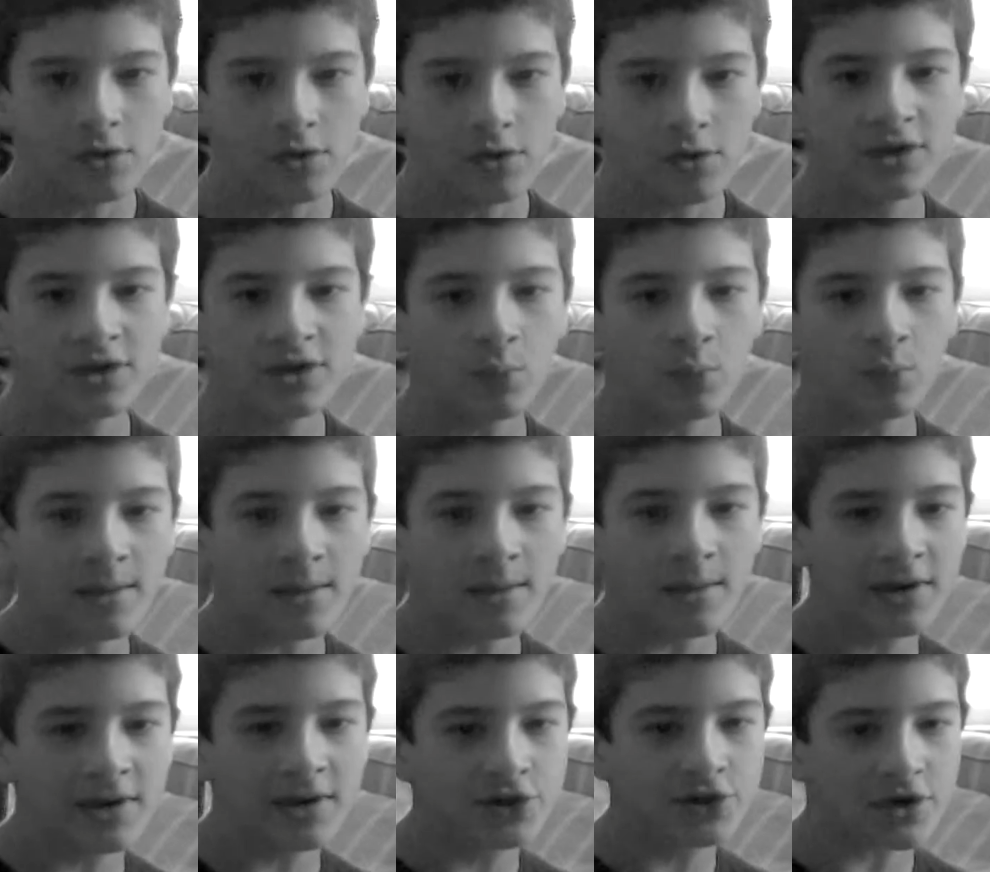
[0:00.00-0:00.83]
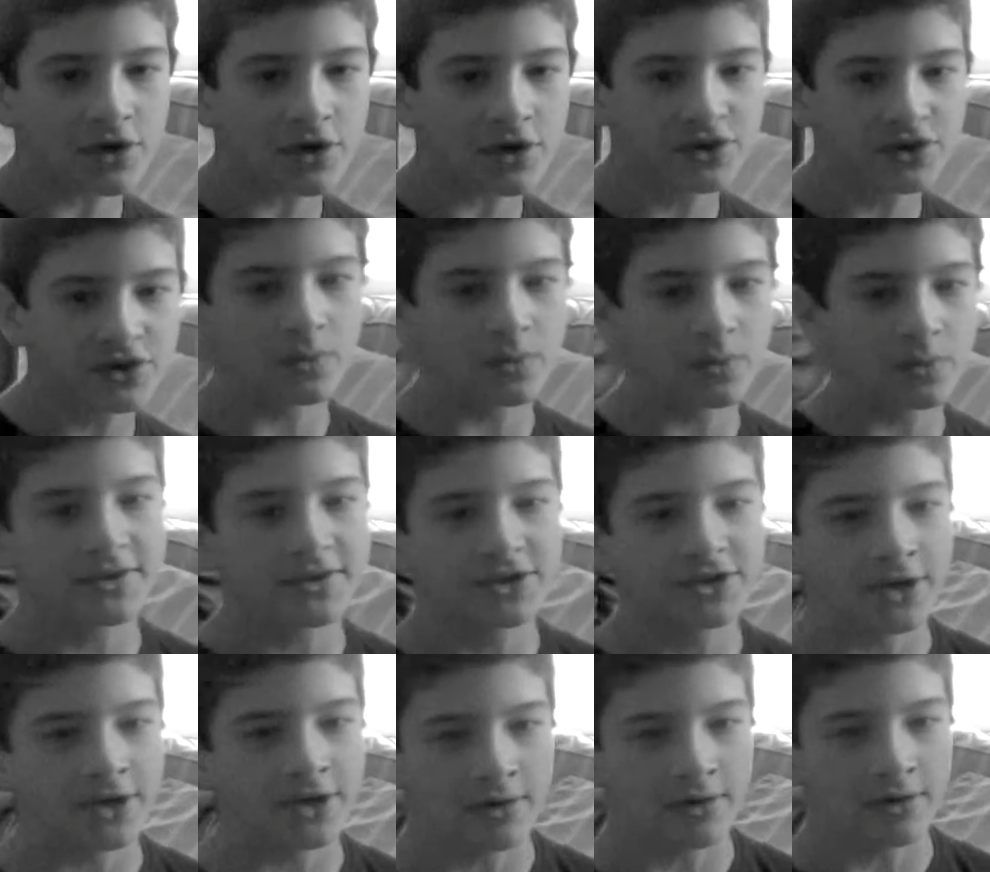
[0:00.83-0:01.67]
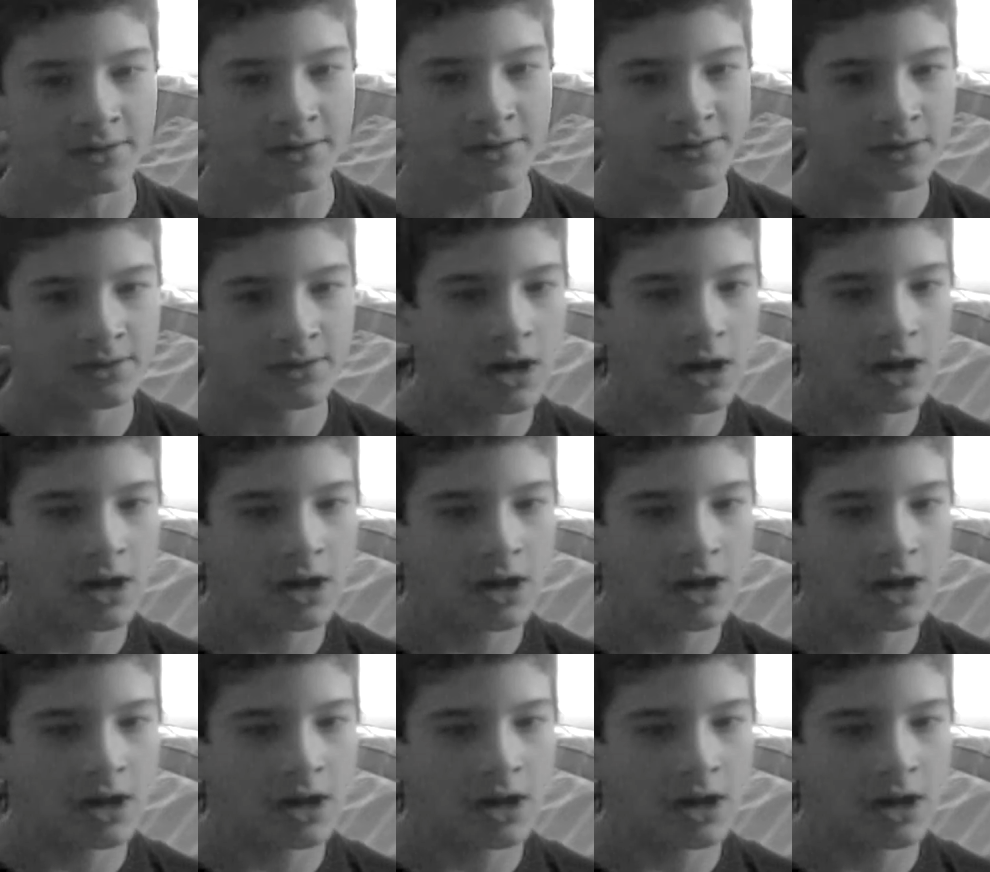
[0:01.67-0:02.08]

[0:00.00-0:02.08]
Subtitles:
only white men he trusted were missionaries.